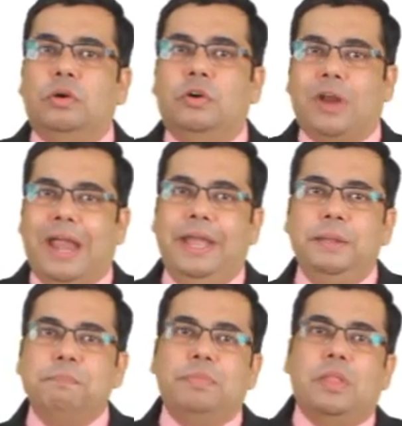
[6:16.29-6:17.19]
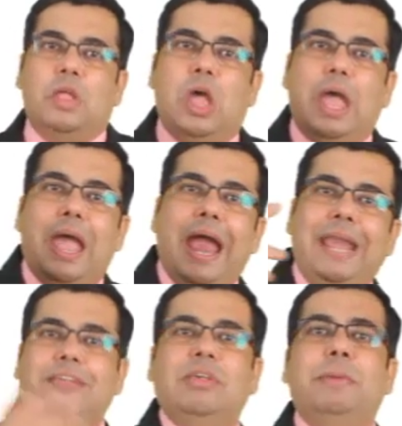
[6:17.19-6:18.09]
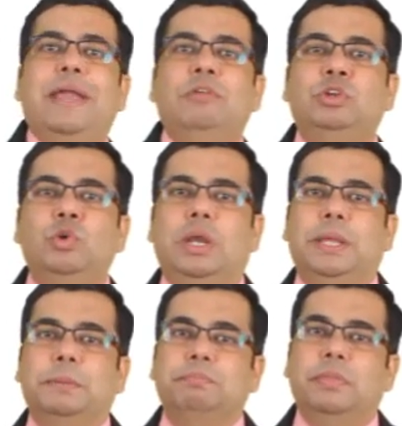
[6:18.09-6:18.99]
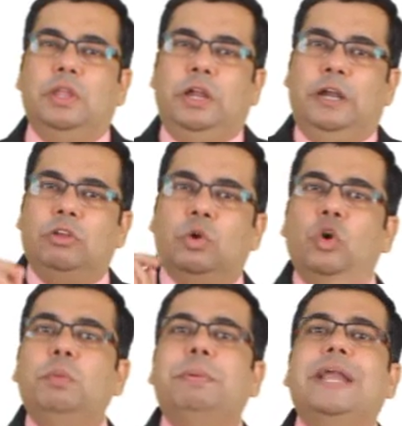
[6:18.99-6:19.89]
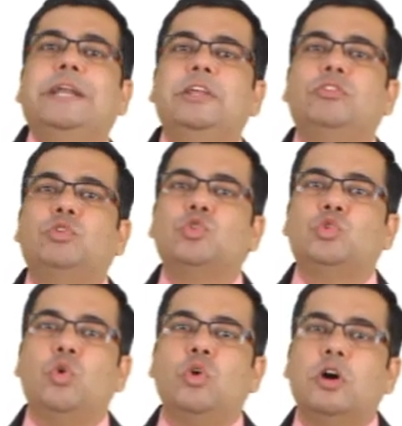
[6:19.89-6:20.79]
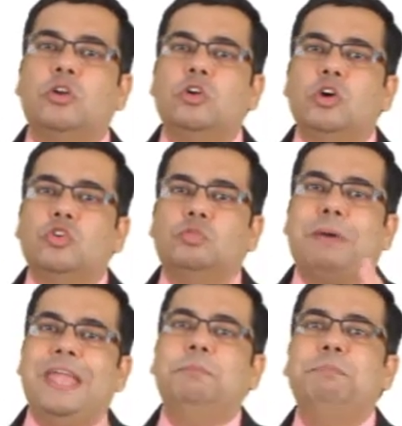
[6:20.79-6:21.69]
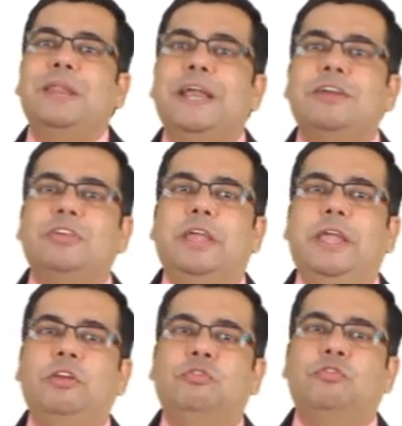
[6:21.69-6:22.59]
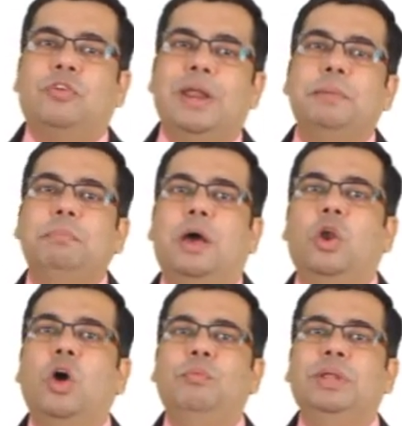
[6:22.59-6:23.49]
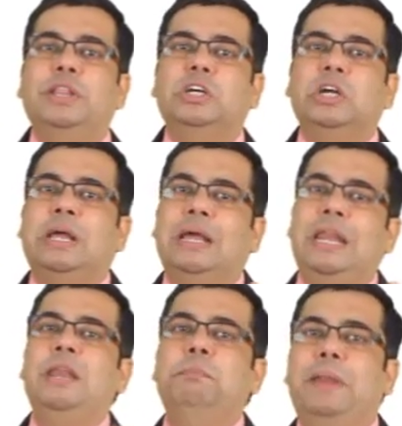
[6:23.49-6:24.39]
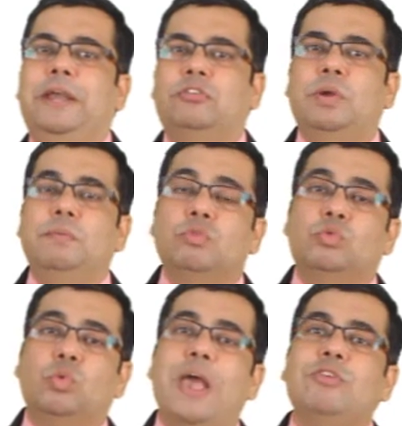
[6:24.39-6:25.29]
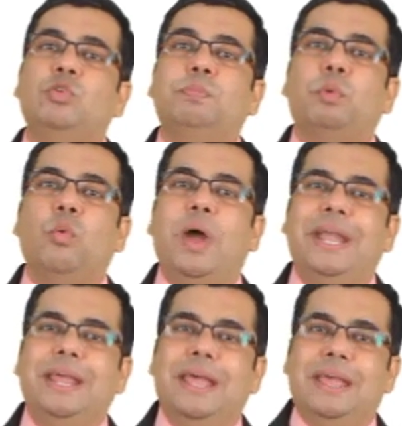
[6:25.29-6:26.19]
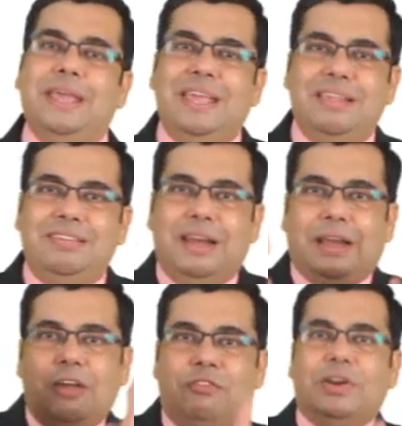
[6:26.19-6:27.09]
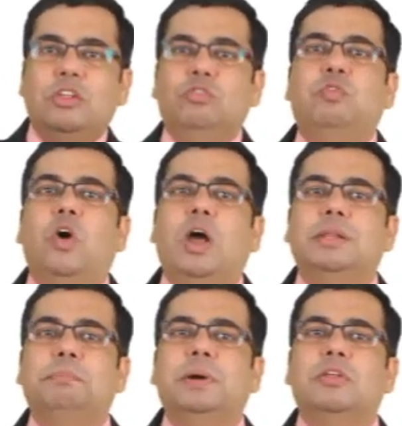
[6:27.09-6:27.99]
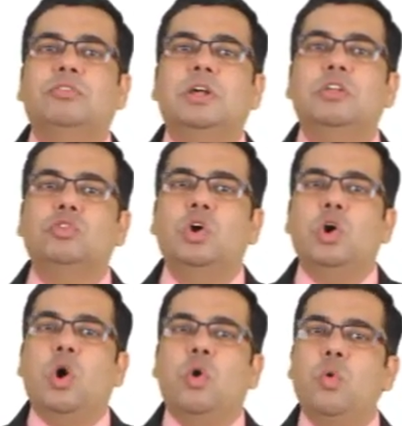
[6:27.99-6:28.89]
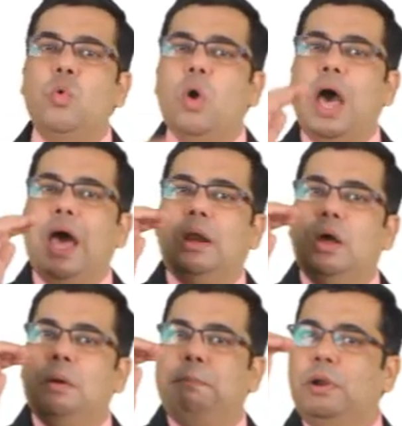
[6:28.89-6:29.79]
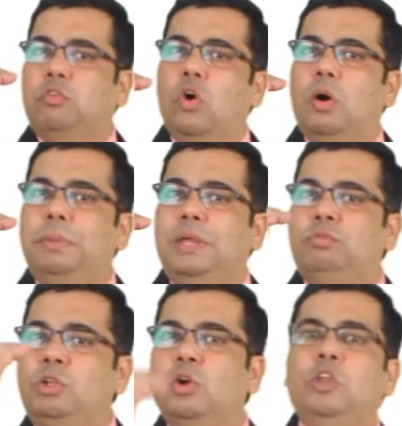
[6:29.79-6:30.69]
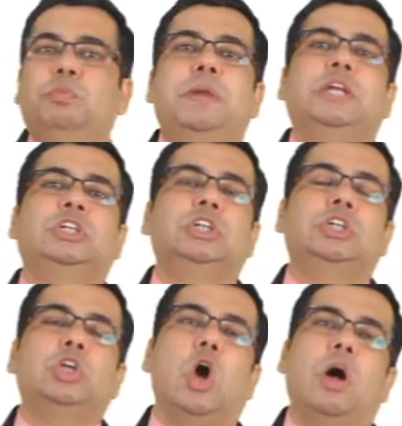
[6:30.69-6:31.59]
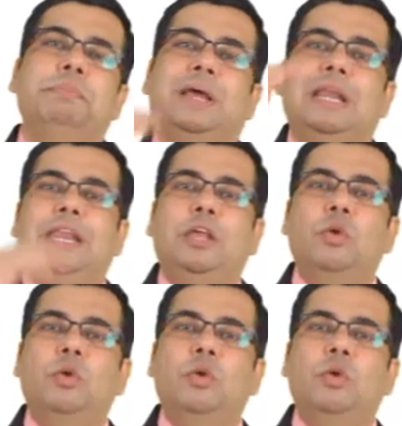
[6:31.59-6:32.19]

dried and examined visually. It is a good practice to store spike plates in frame along with the clean plates so as to provide easy reference for the persons who are performing visual inspection of the clean